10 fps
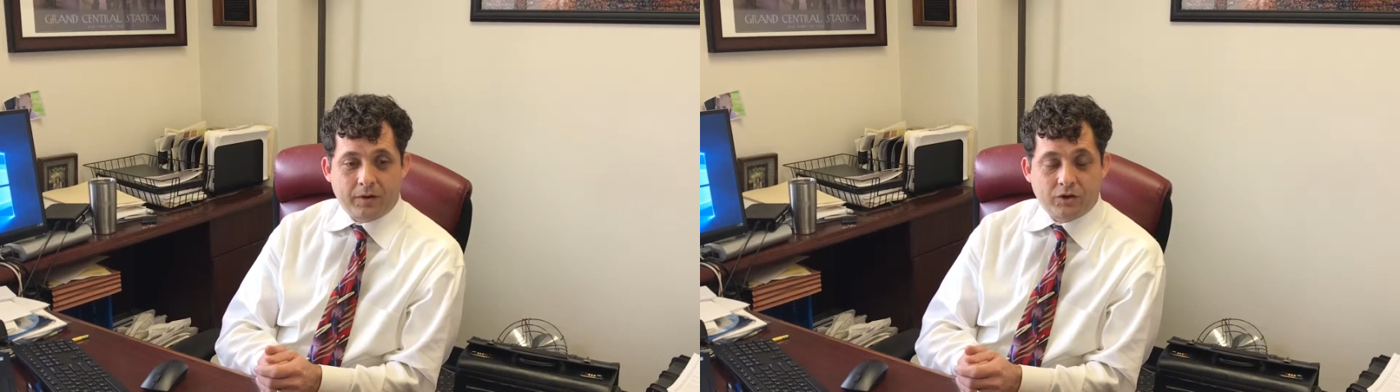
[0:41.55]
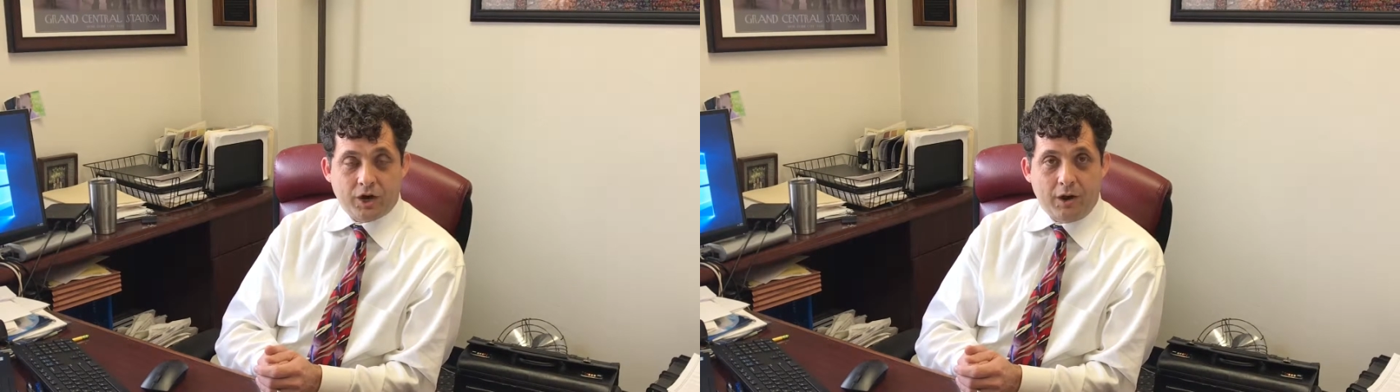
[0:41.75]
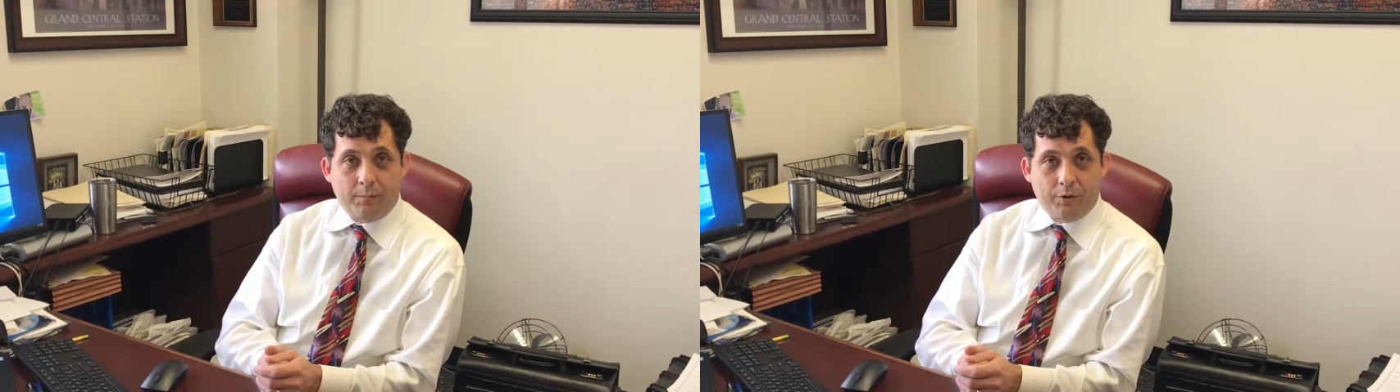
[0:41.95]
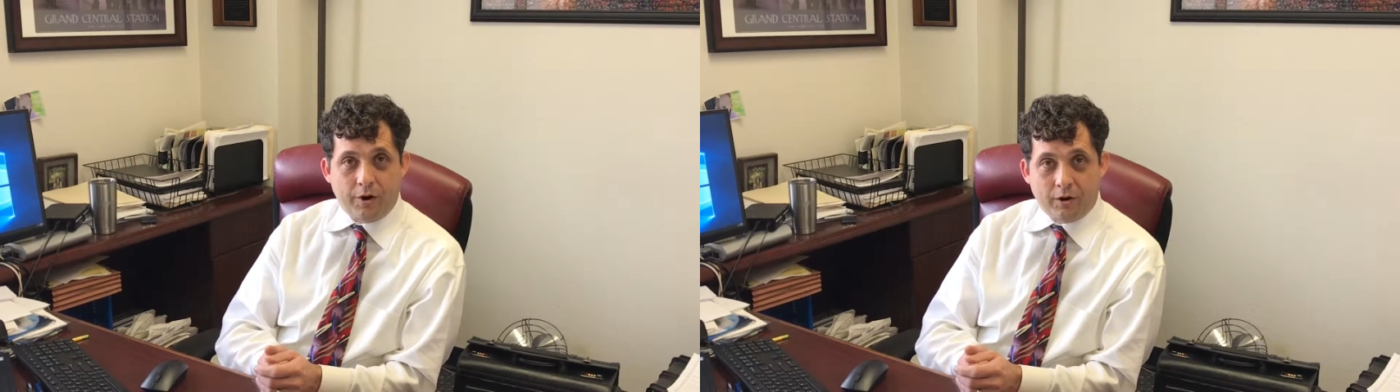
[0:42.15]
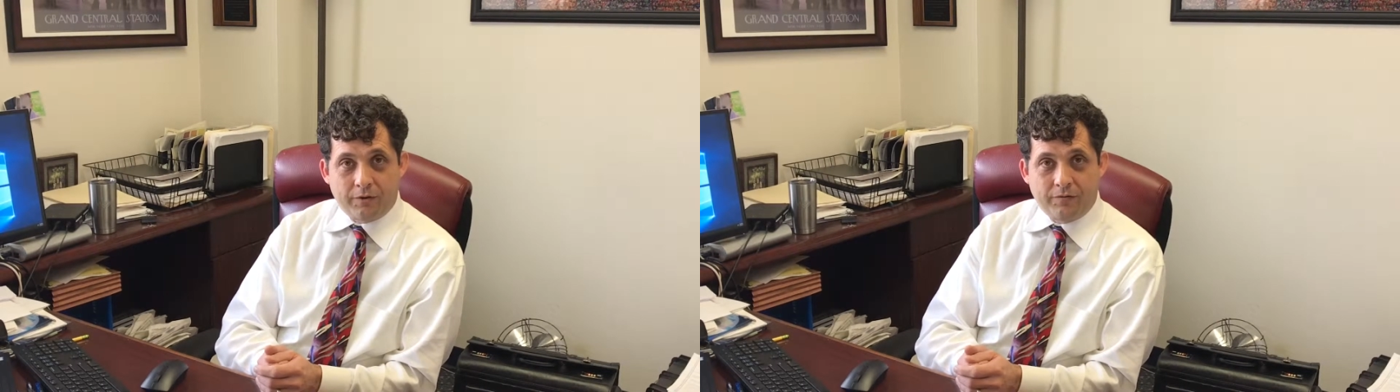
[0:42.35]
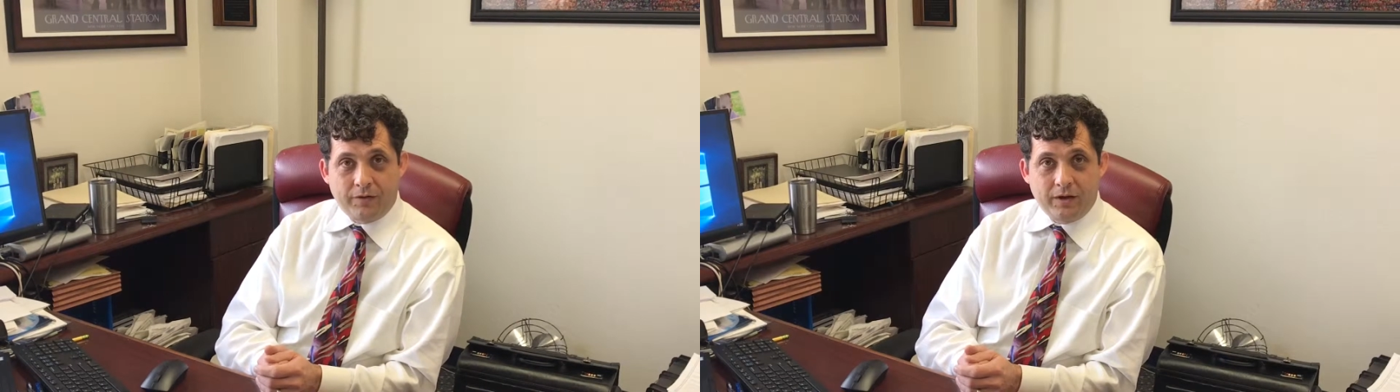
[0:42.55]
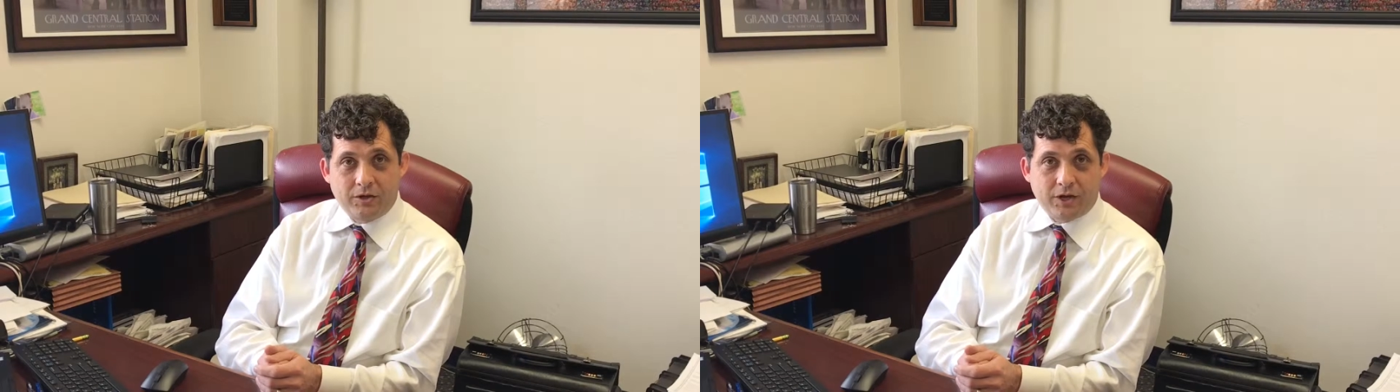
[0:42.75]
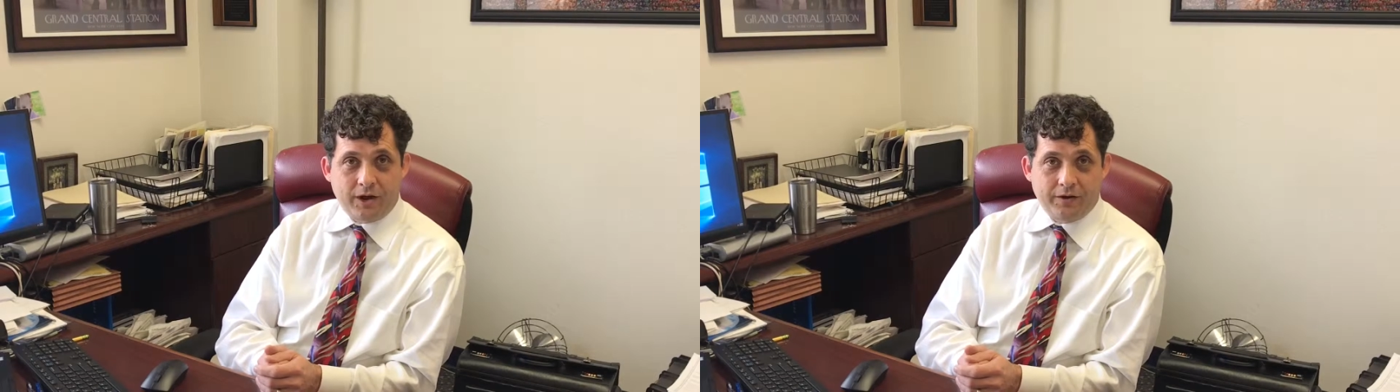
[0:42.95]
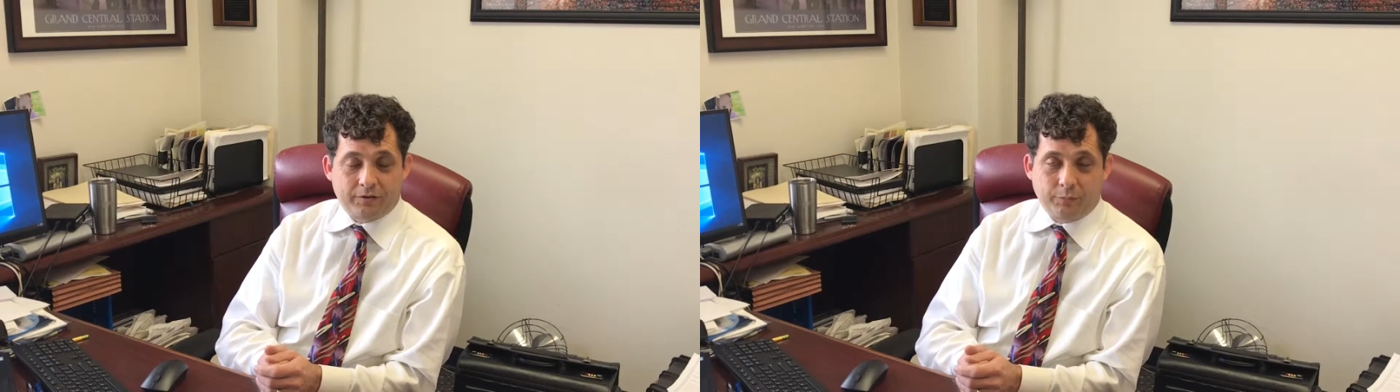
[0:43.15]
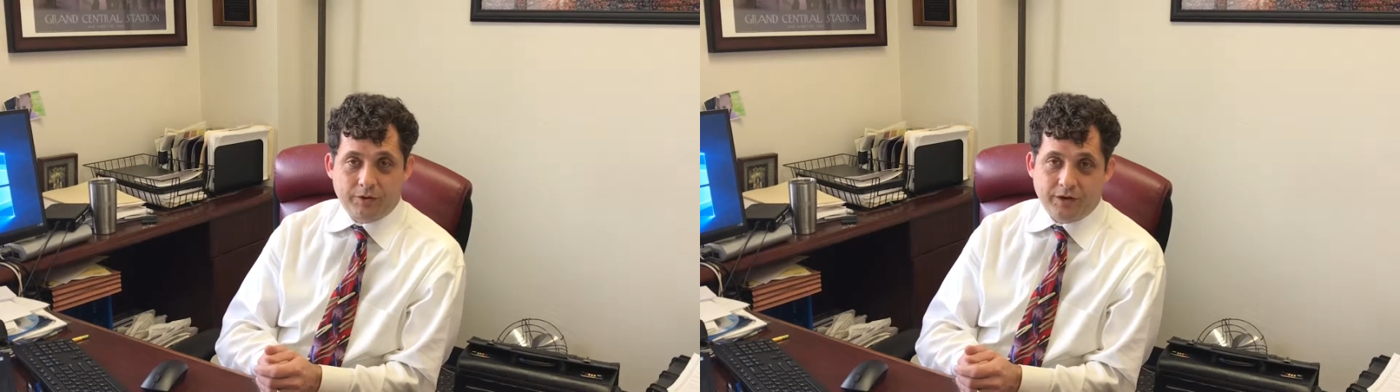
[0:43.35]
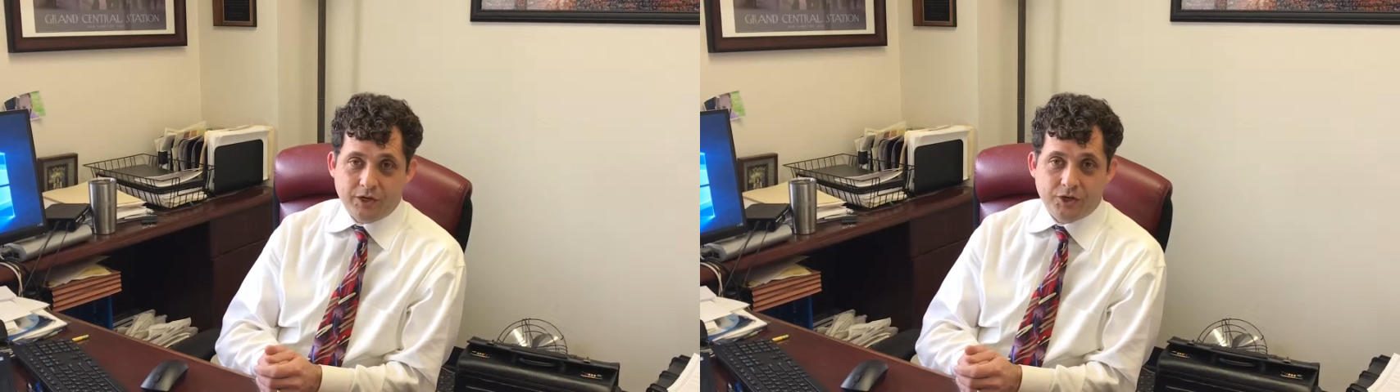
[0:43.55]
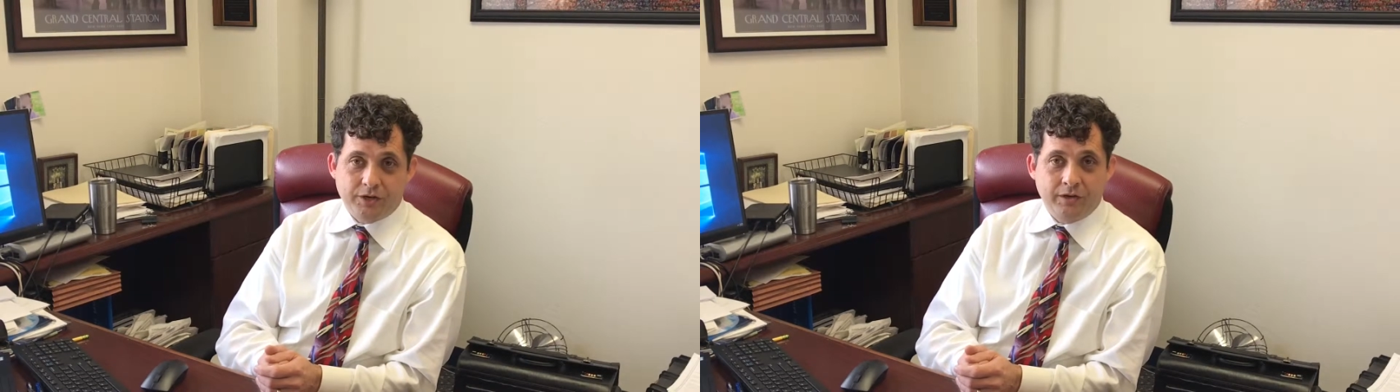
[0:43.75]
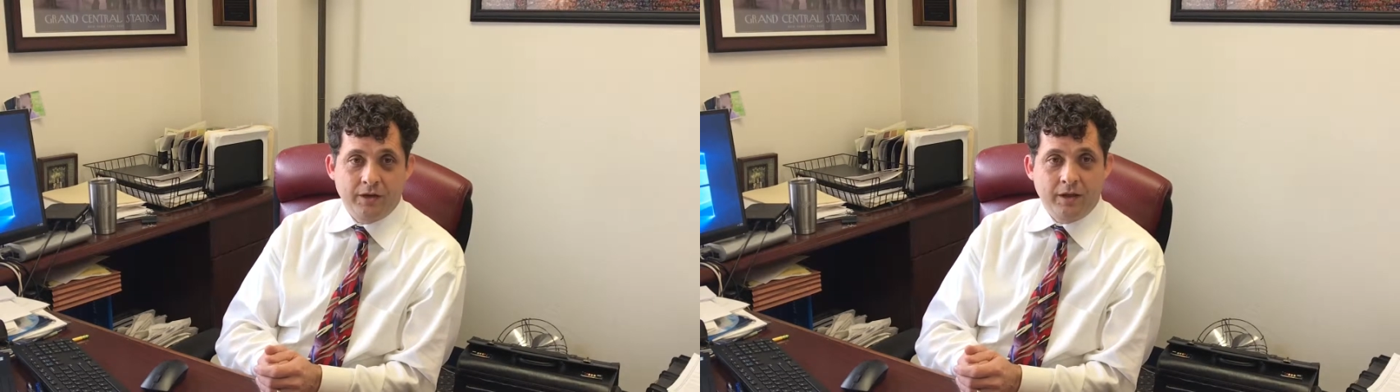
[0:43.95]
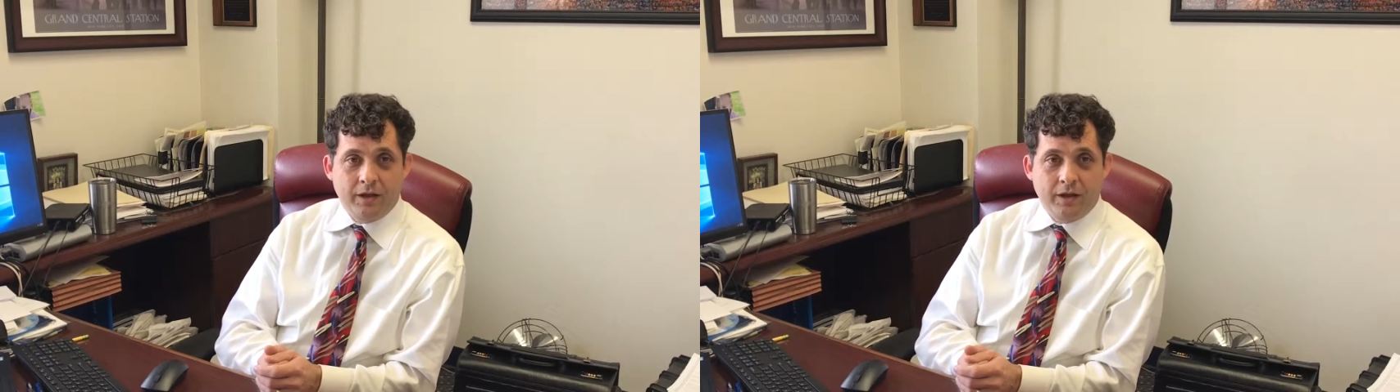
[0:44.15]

child pornography, child exploitation,